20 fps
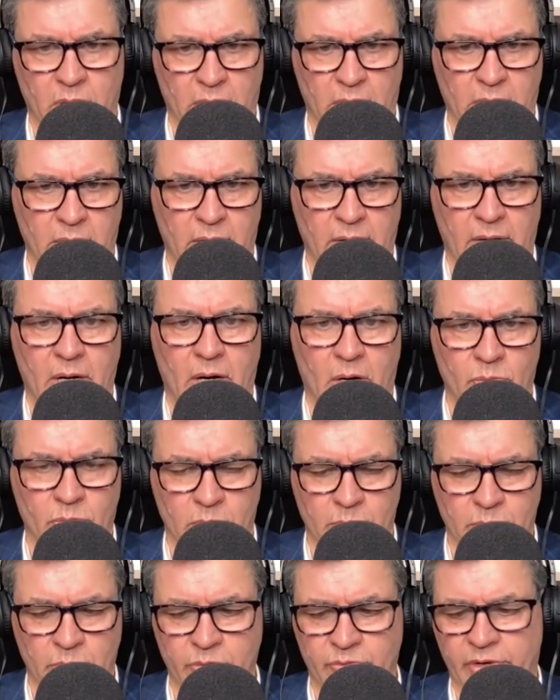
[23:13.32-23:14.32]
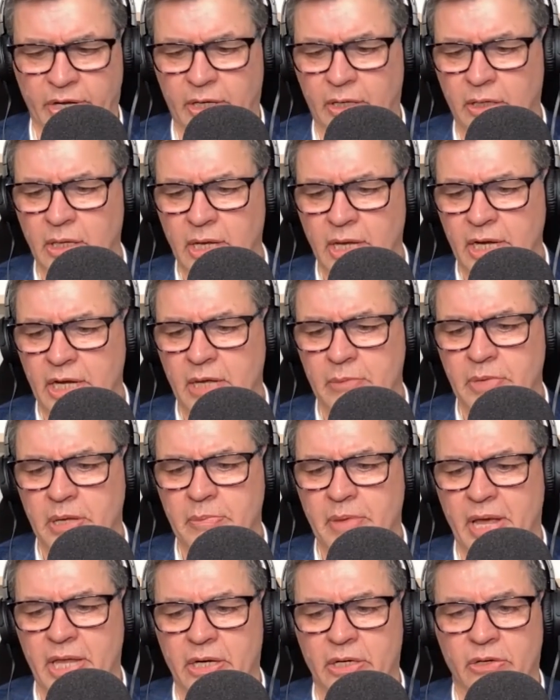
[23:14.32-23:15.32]
are removing can be
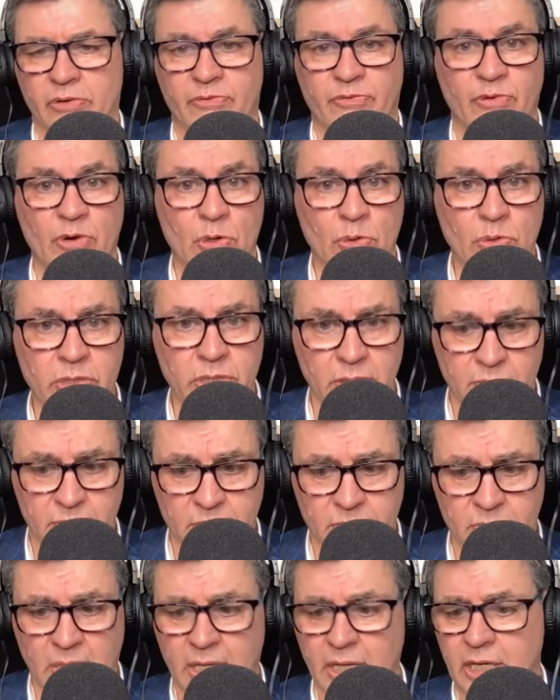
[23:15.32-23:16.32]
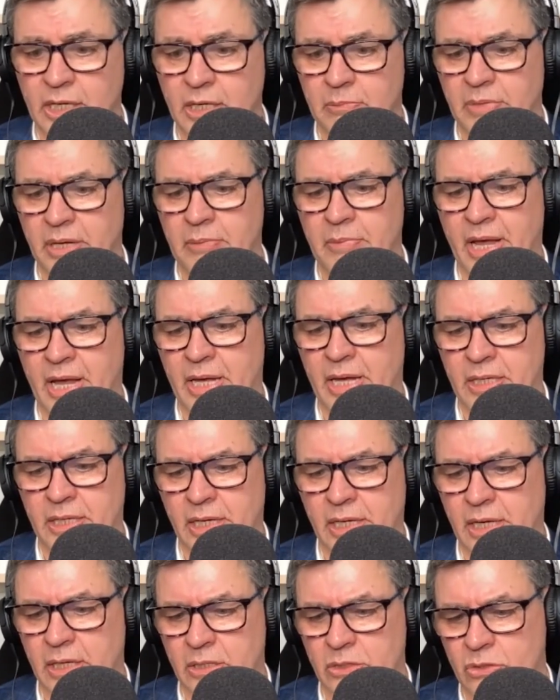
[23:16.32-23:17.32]
made into food, can be made
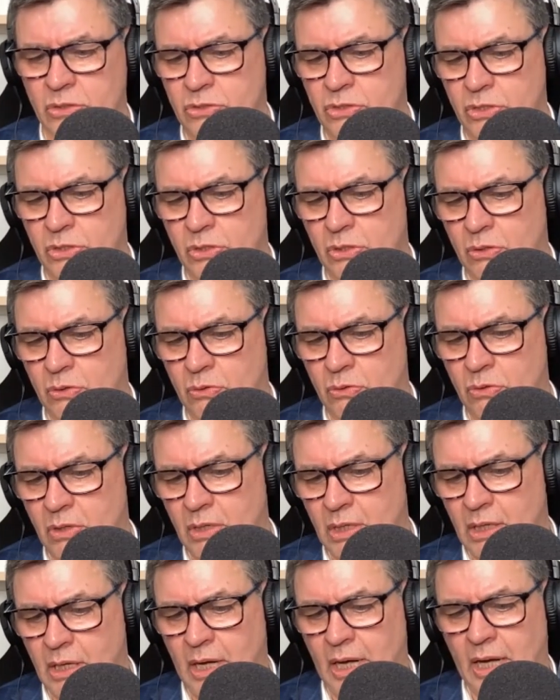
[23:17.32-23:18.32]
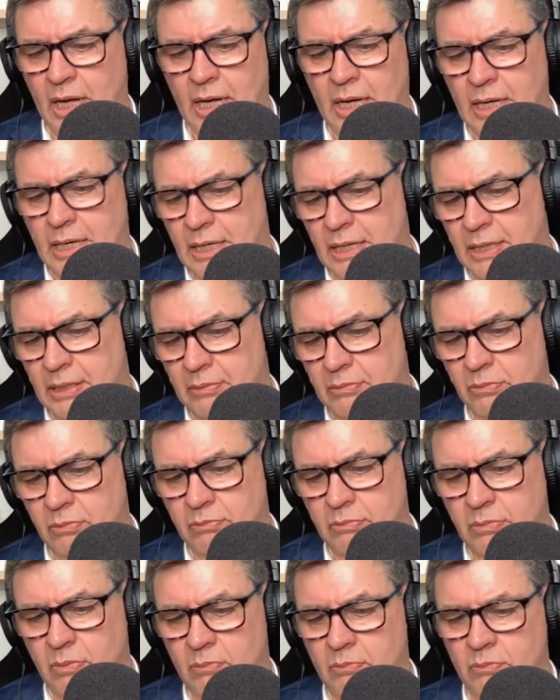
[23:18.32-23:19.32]
into
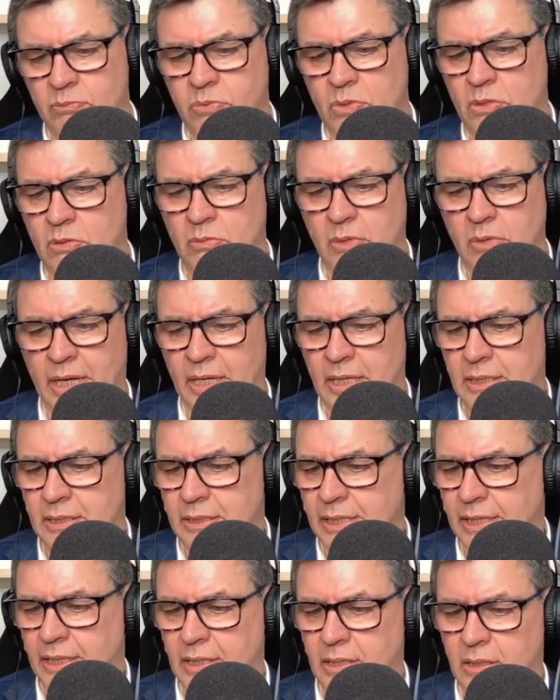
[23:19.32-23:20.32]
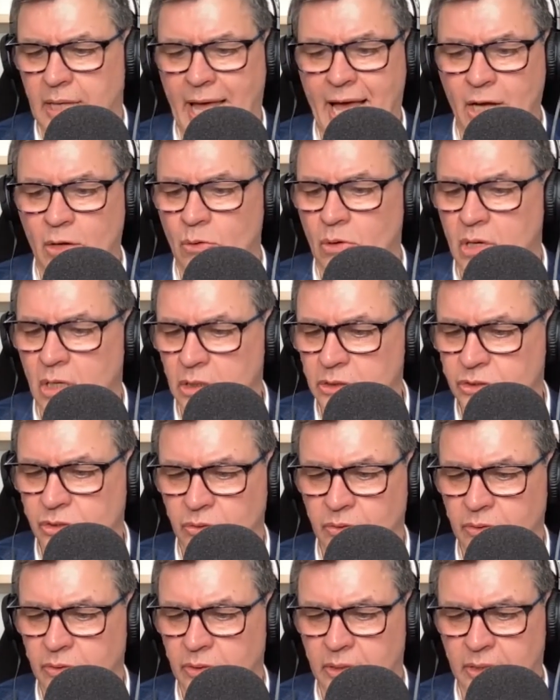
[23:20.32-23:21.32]

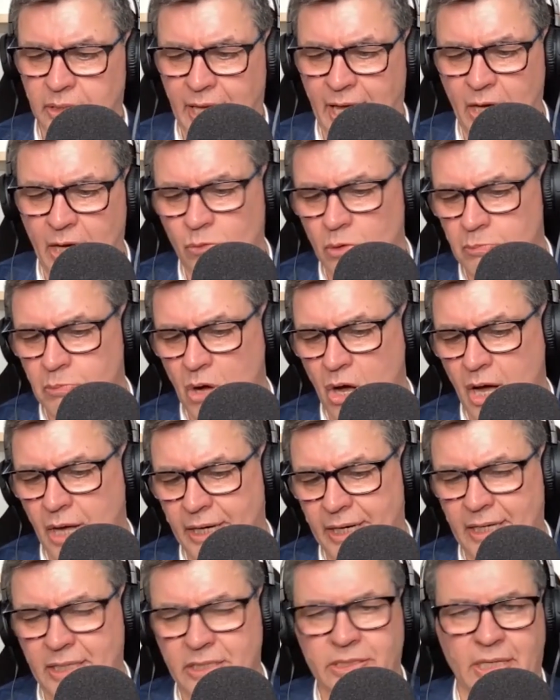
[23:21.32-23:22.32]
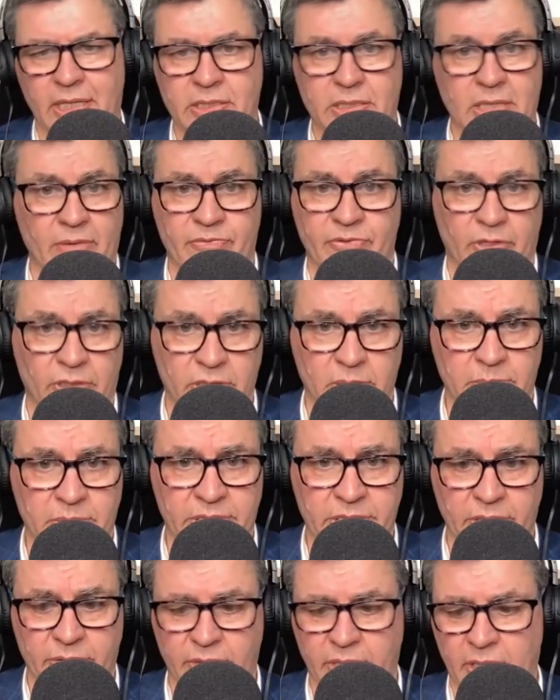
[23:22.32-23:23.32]
aquaculture and aquaponics as a filter
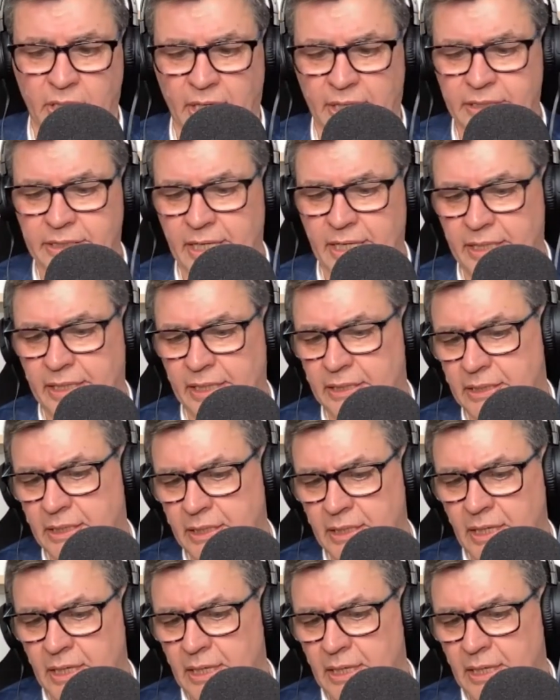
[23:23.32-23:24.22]
material, I take it.